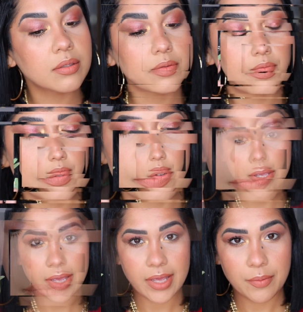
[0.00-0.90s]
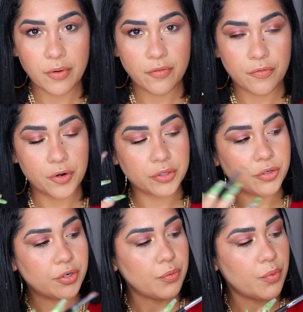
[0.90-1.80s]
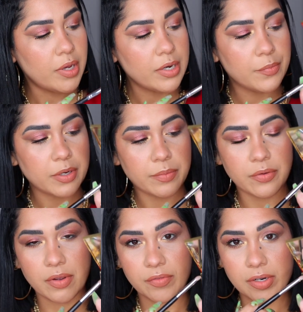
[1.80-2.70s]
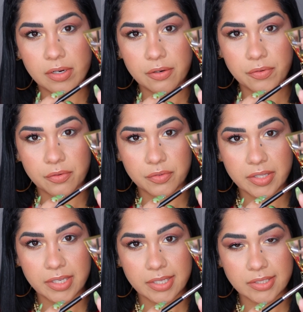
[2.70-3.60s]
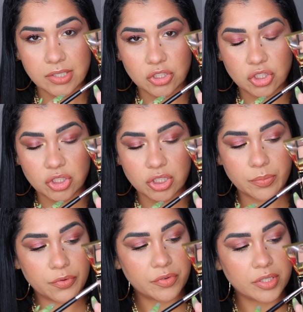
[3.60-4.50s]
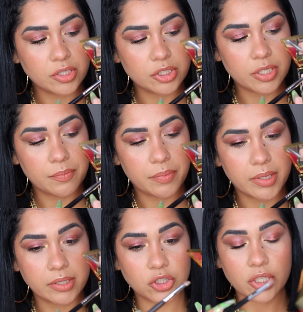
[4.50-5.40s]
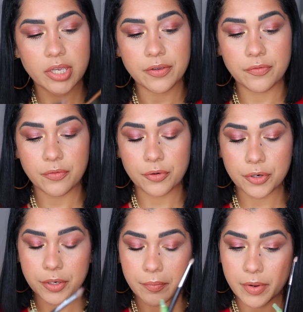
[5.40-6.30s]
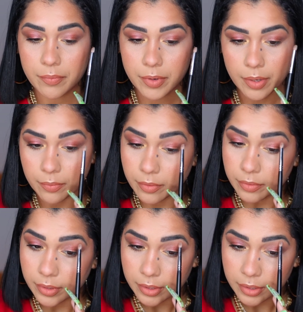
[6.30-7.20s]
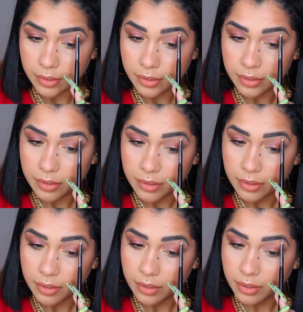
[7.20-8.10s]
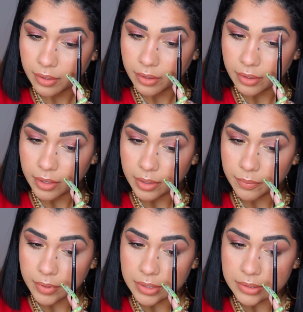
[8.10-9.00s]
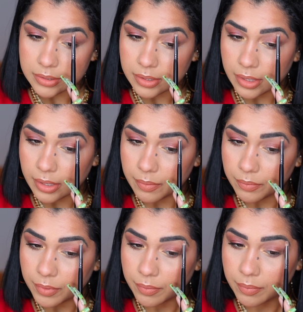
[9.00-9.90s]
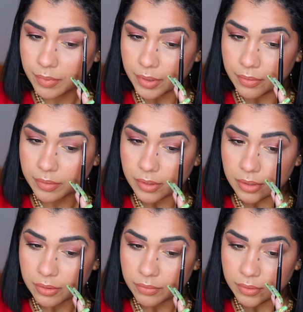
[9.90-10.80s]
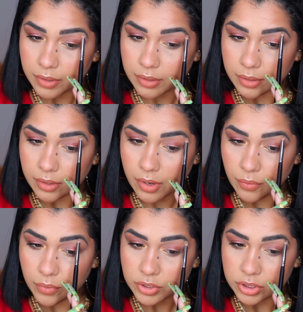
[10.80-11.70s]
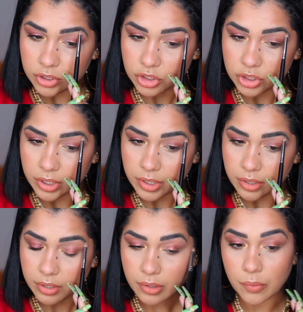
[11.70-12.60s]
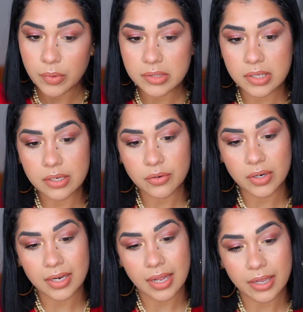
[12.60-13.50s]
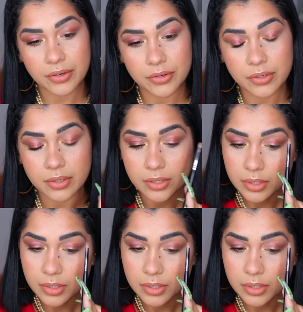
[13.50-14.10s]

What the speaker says: Morphe M431. I'm gonna be grabbing a little bit of this shimmery champagne shade for my brow bone. And I'm gonna stamp very little right here. I wish the shade was a little lighter,